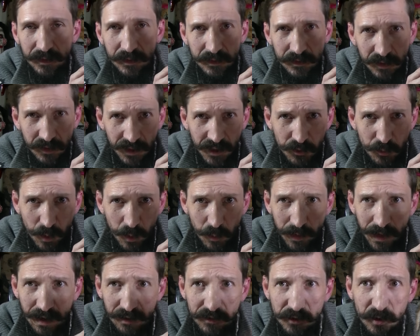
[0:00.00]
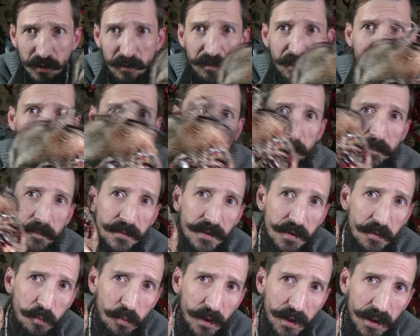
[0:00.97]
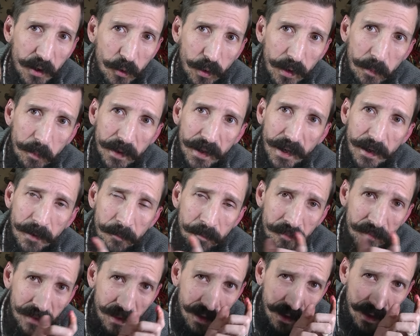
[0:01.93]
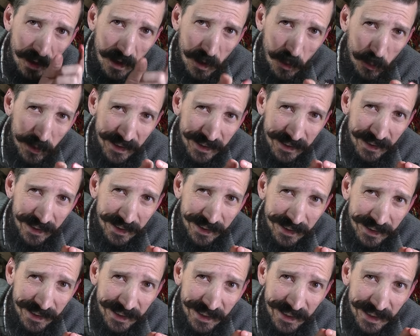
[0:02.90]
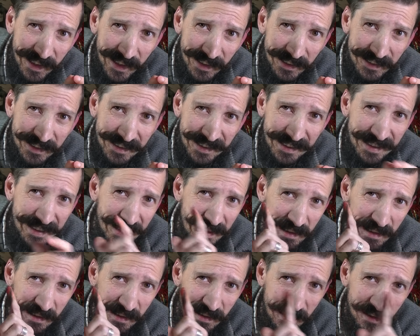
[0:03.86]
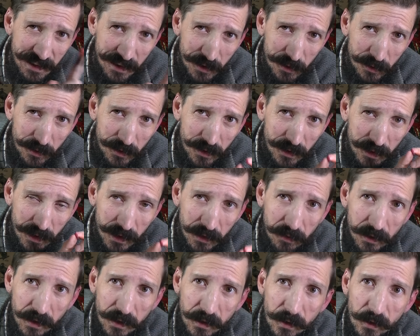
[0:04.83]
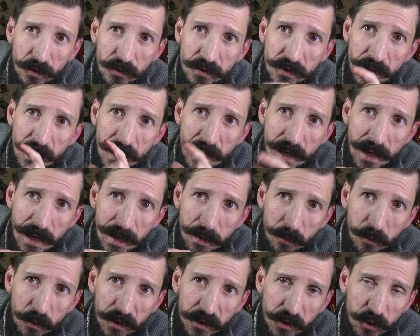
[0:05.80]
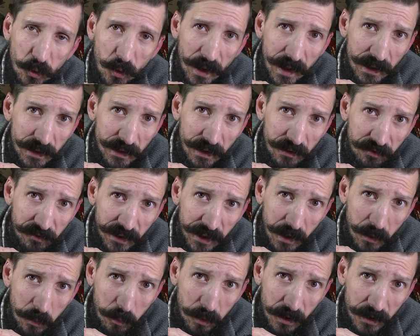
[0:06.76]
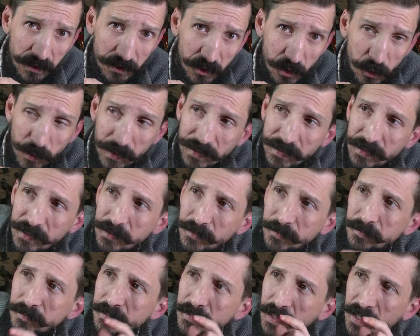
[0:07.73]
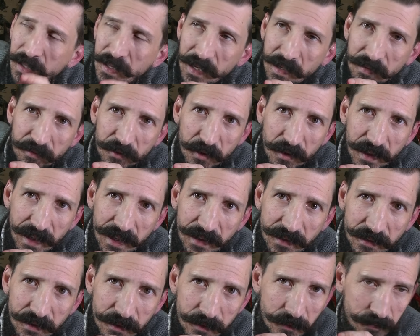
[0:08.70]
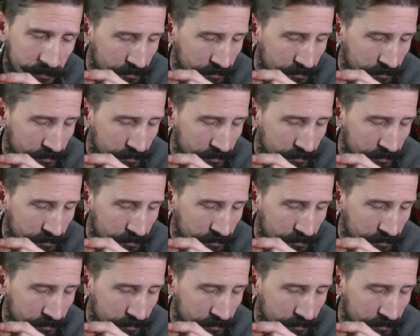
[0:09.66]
So that's what we have so far. It's pretty creepy, huh? Are we done yet? No, not even close. I'm going to add the fake blood to it, and after that